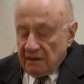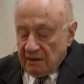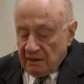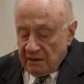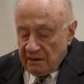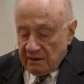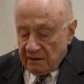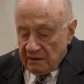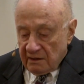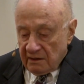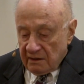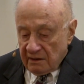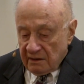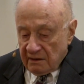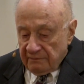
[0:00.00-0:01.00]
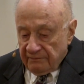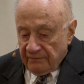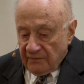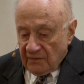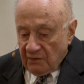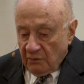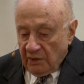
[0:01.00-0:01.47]
And um,
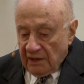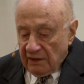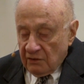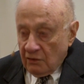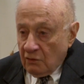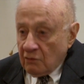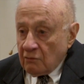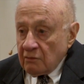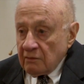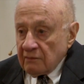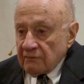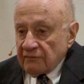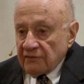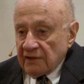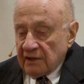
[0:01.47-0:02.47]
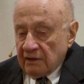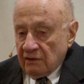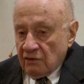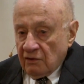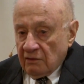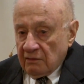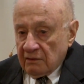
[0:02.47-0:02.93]
we had no flood
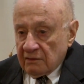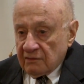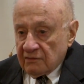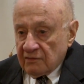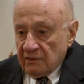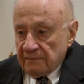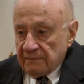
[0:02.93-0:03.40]
insurance.